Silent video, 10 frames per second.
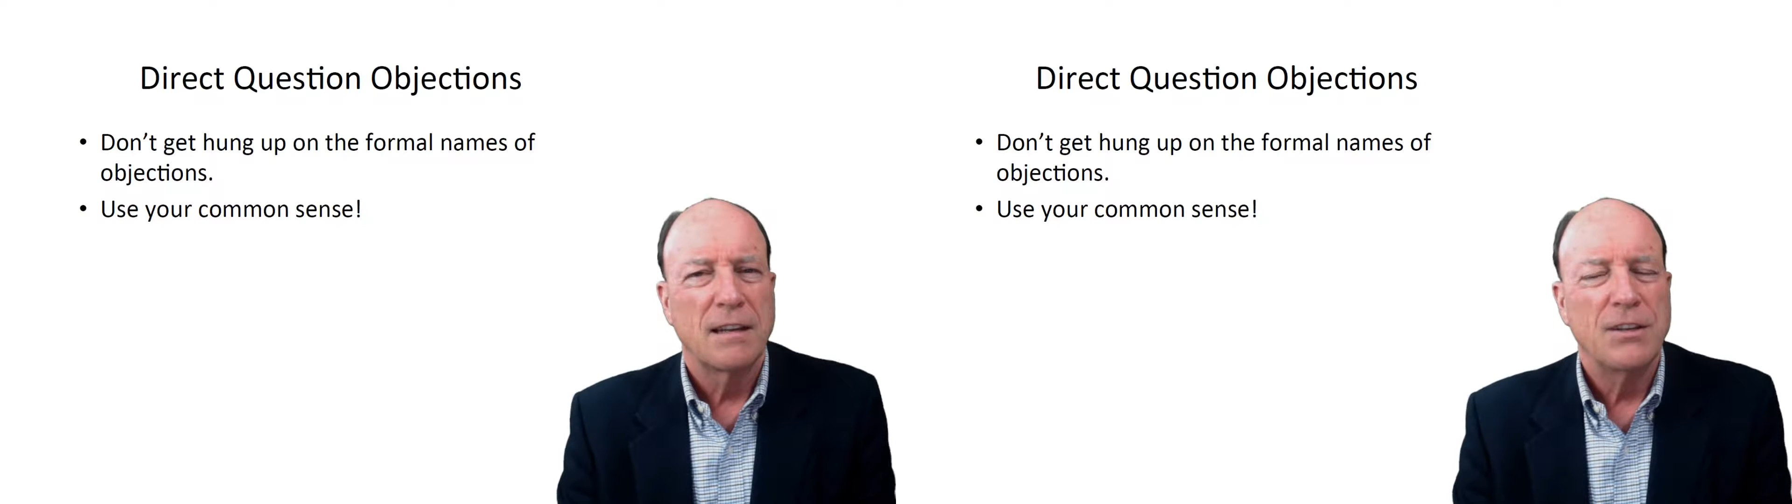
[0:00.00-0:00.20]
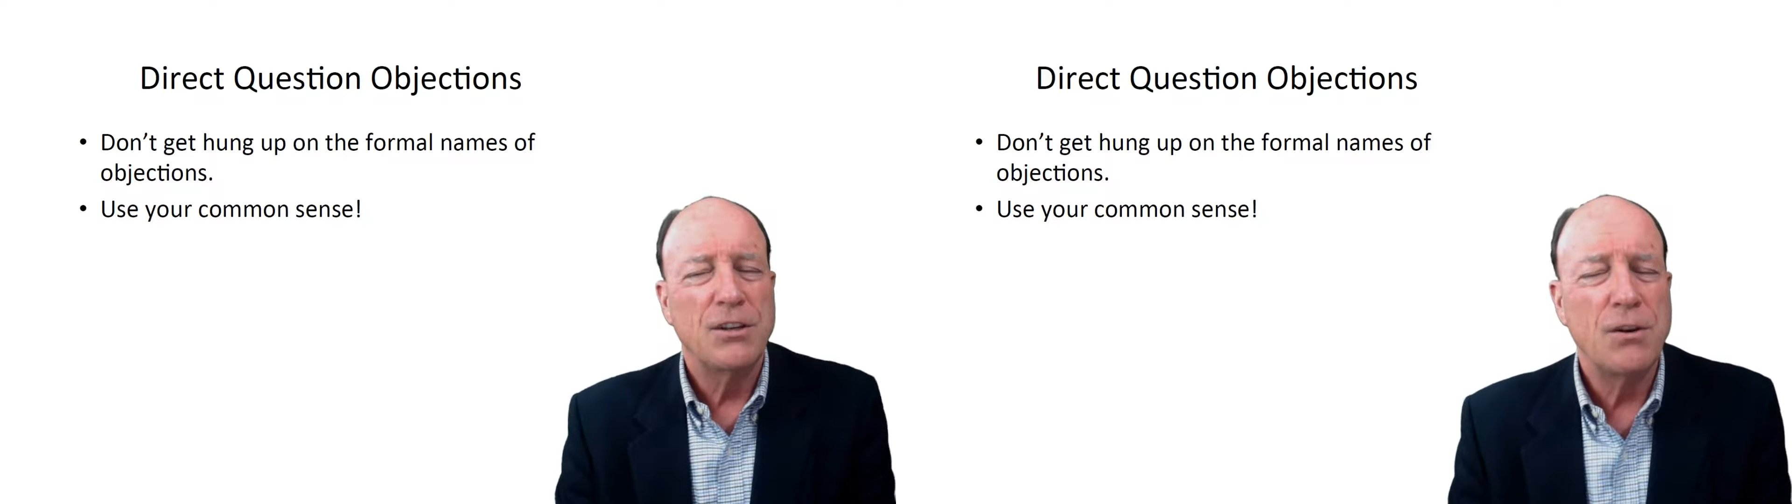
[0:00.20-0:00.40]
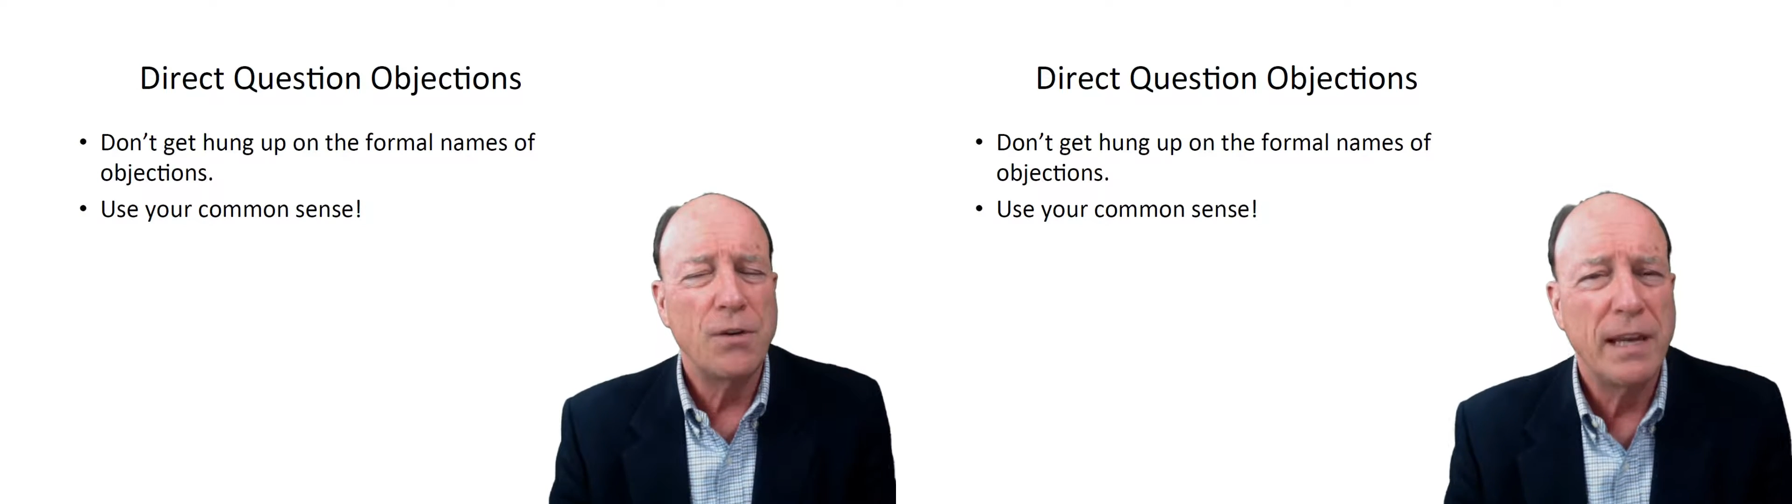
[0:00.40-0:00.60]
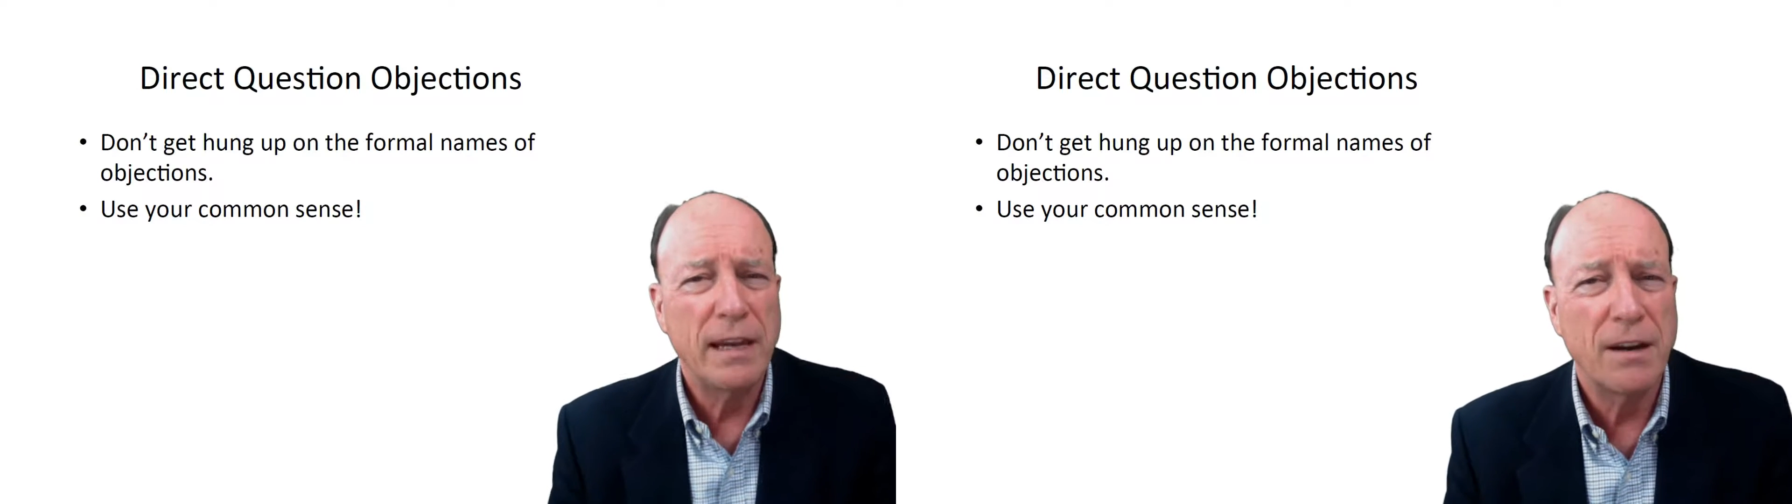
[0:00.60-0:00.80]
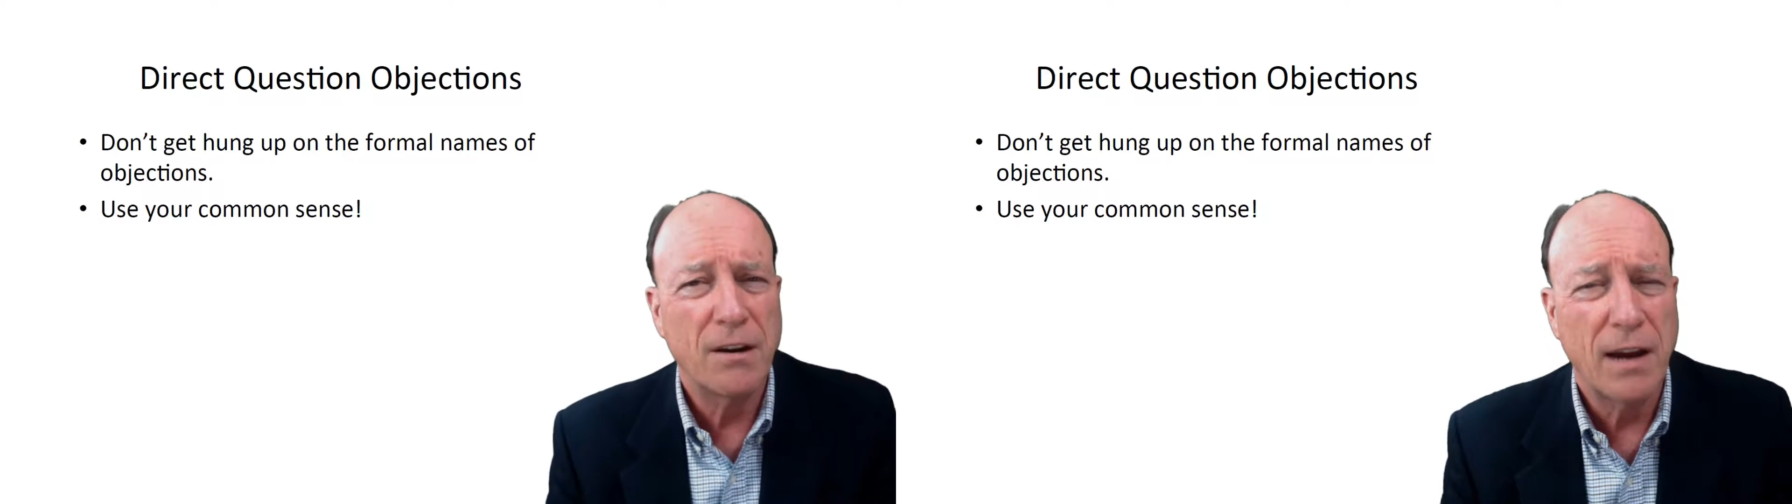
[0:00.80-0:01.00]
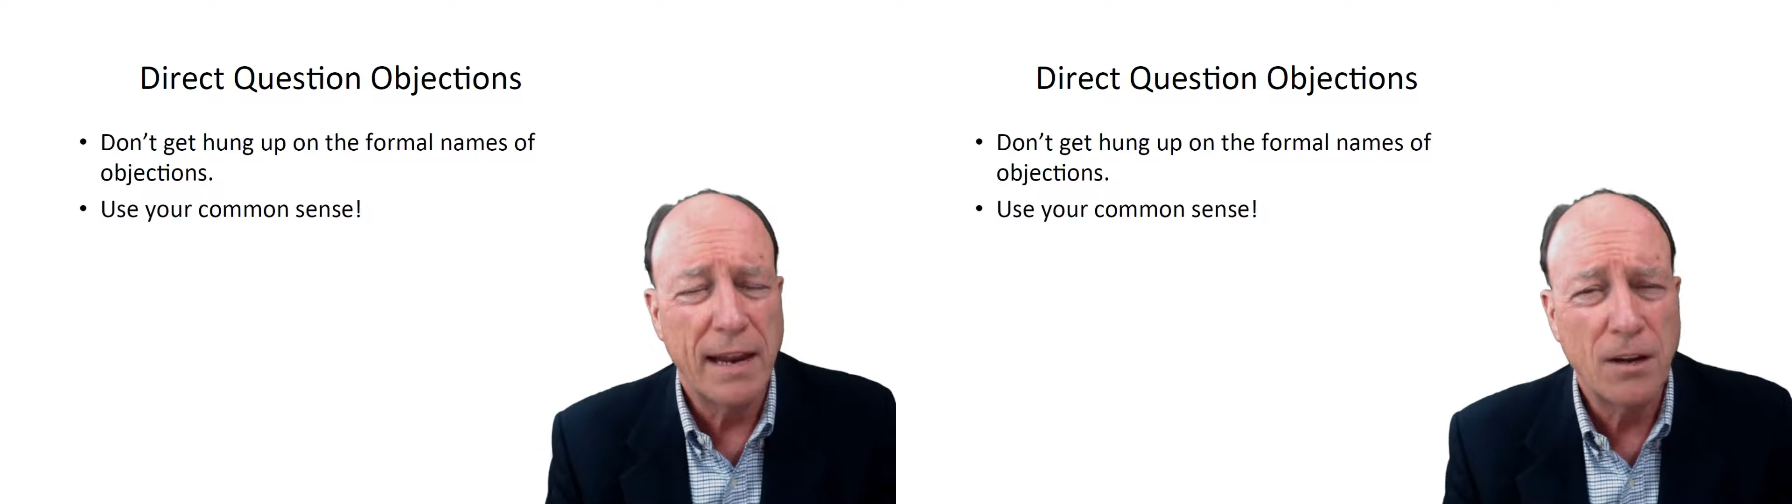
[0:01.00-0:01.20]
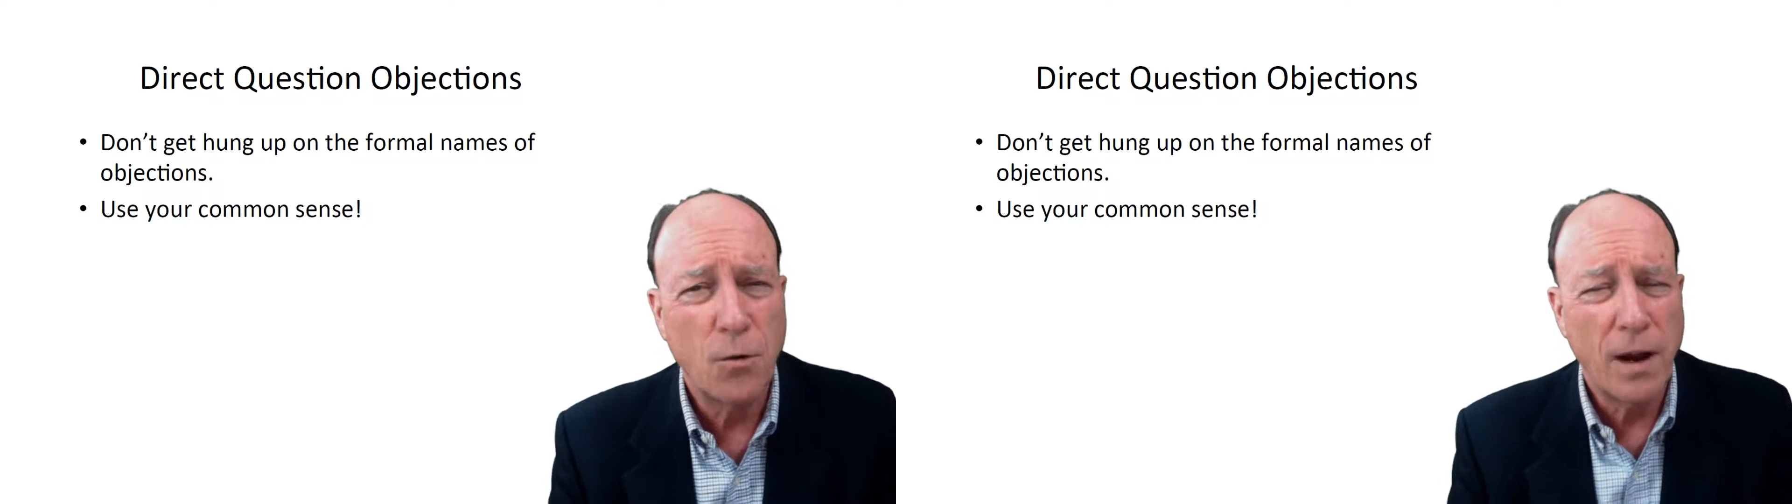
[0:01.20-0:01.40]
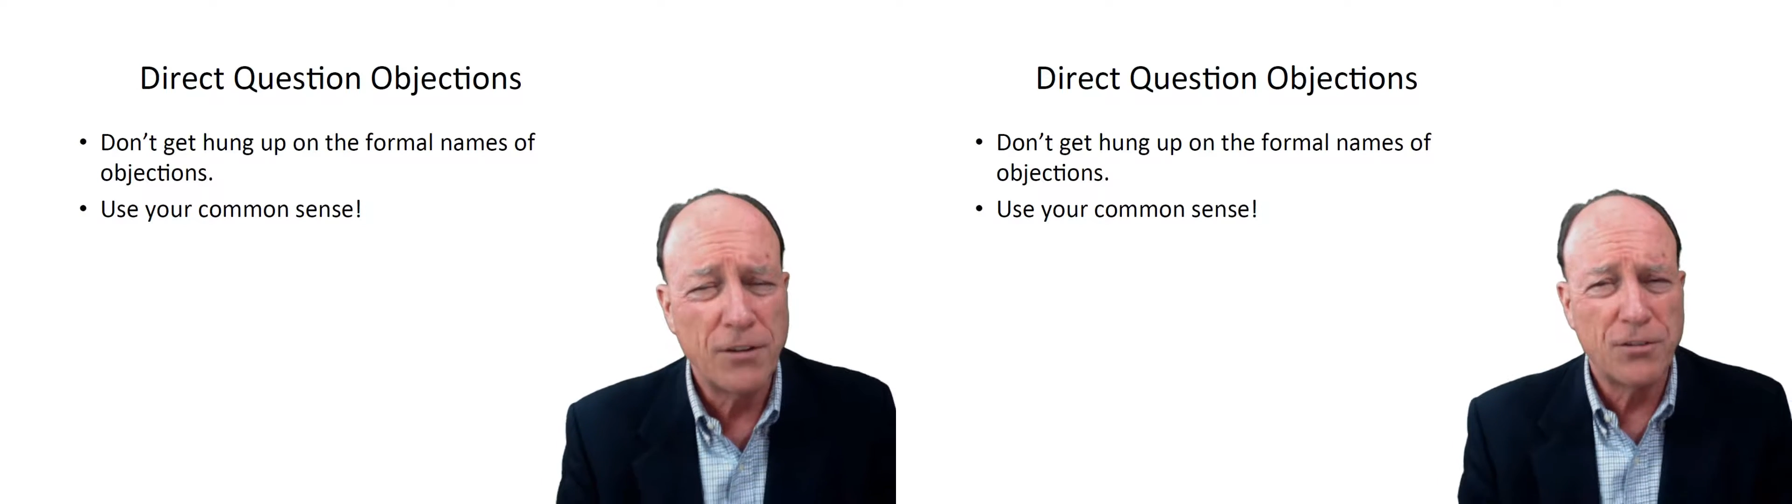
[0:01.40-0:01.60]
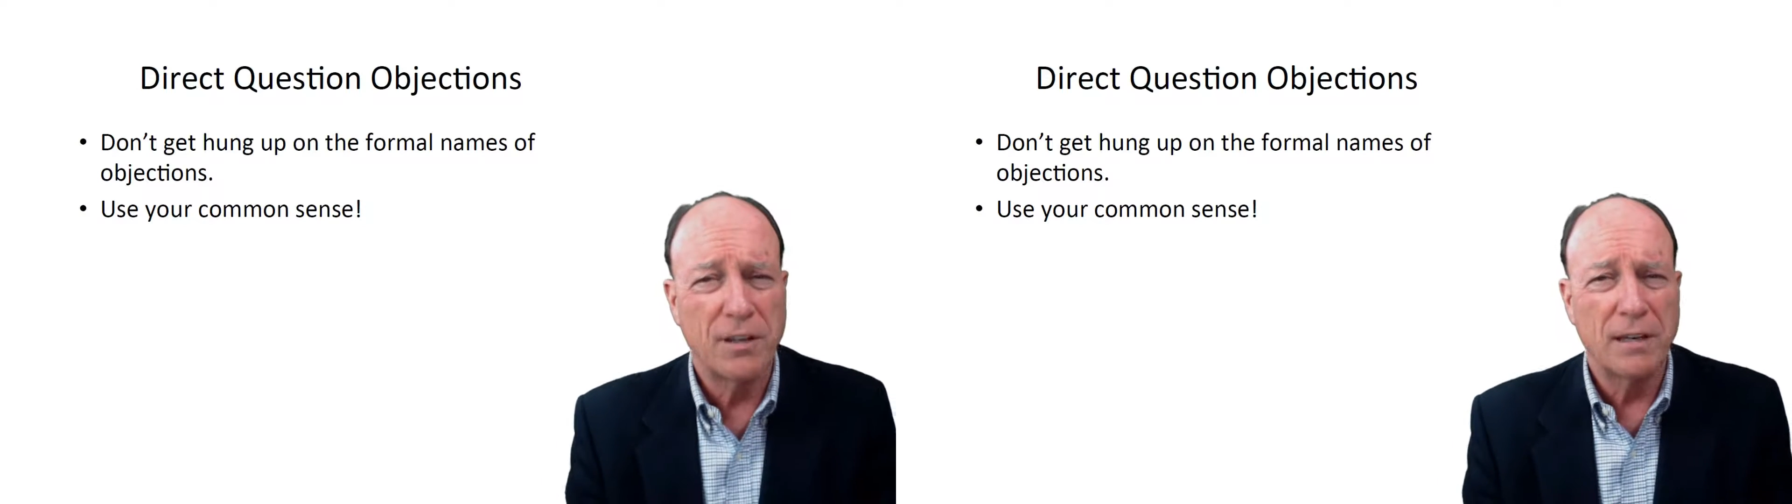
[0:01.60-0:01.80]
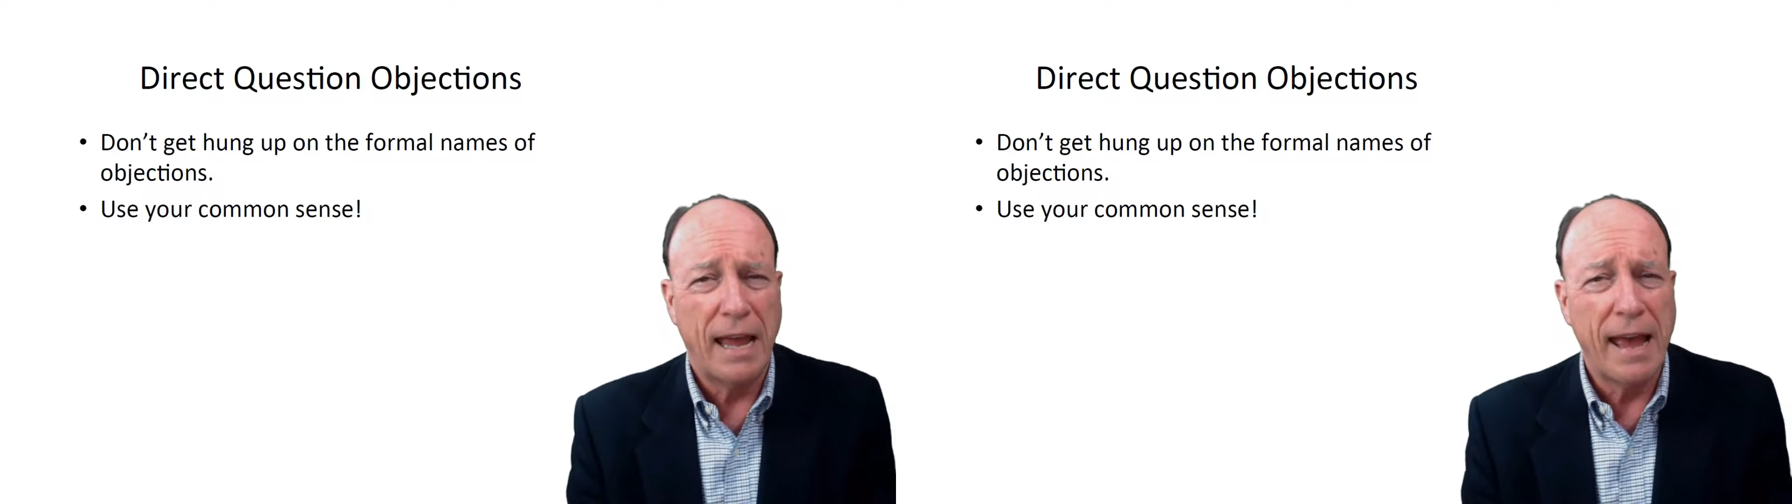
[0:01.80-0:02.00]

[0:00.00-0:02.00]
you hear a question